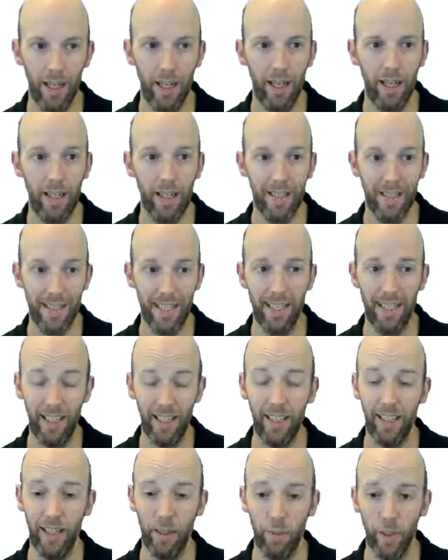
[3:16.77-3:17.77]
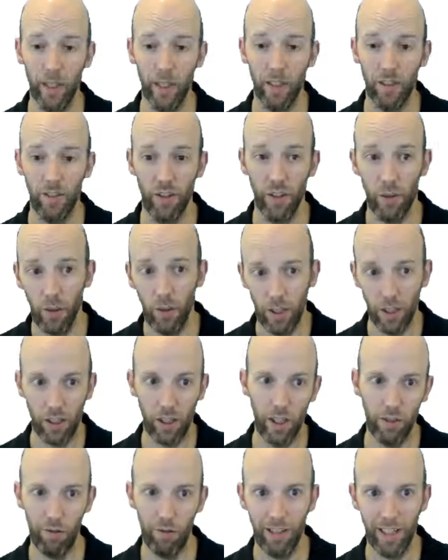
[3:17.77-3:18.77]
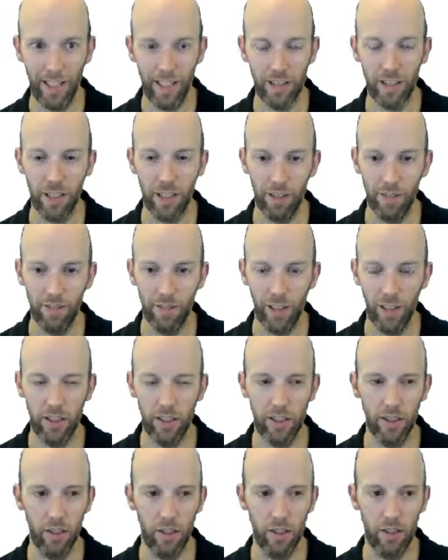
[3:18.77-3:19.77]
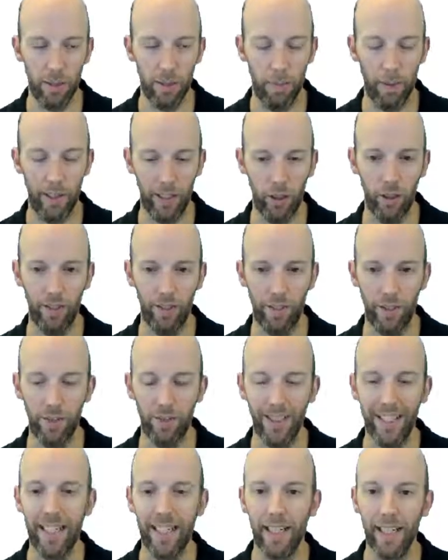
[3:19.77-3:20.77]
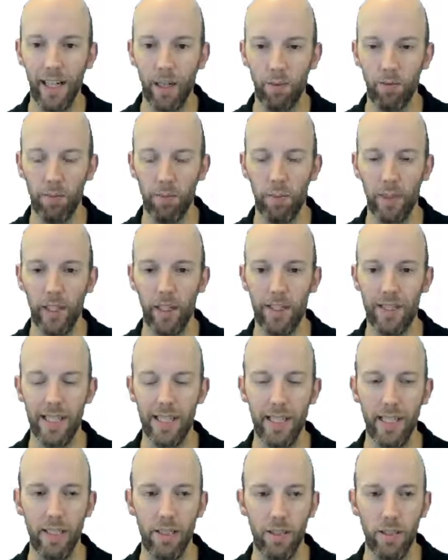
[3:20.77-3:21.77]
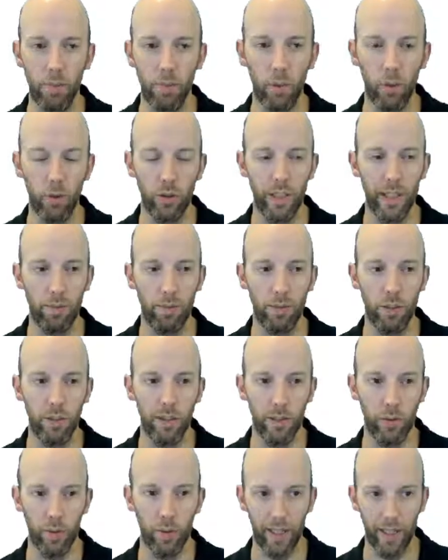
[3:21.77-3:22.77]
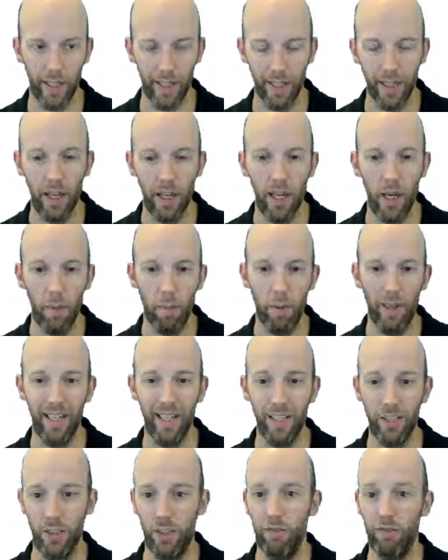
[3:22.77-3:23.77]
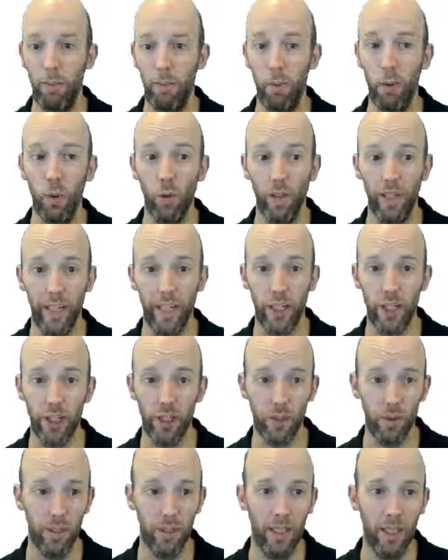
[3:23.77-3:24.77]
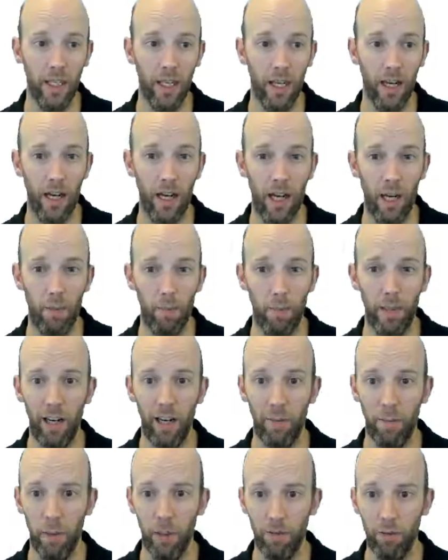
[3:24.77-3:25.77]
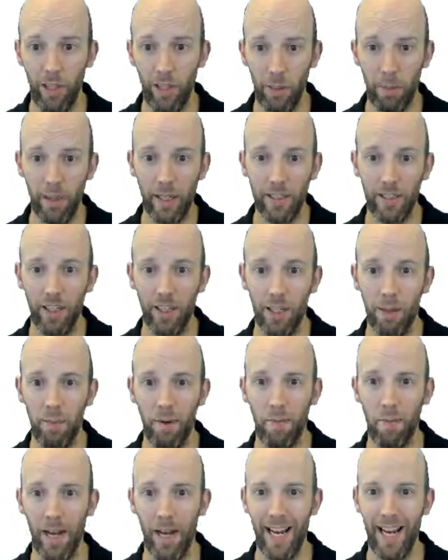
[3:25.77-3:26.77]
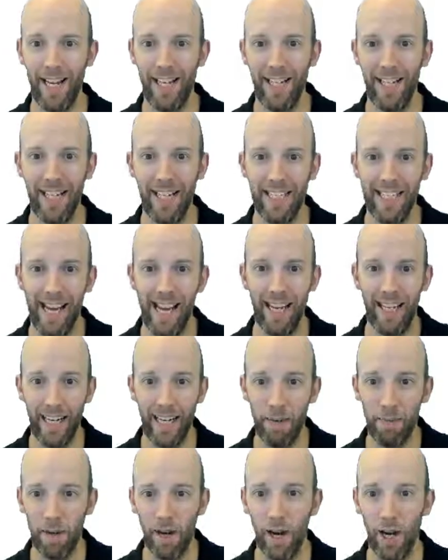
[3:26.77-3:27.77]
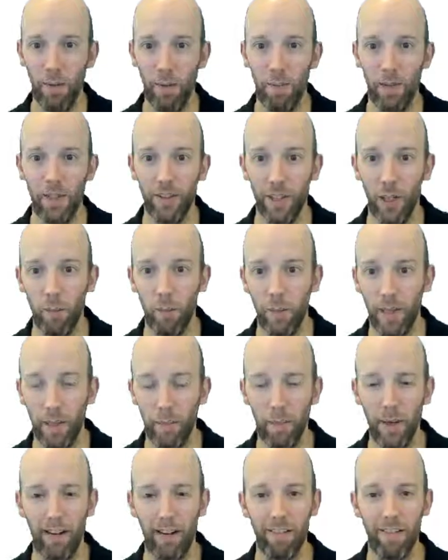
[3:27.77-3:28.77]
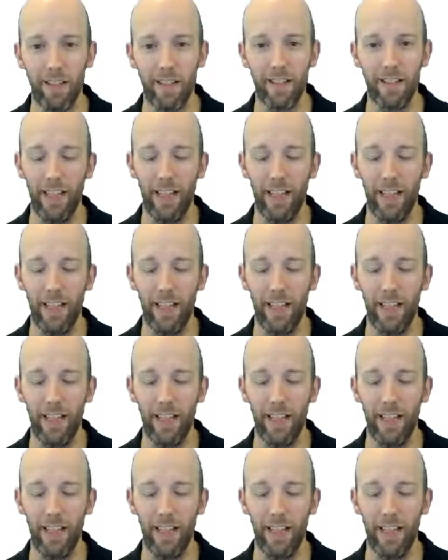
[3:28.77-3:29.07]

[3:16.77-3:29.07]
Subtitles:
The second thing we're going to do kind of relates to the first, depending on if you've needed help from the IT support team to deal with that, but is to report the issue. Now, I put a really big sign above my head here saying keep calm and don't be embarrassed.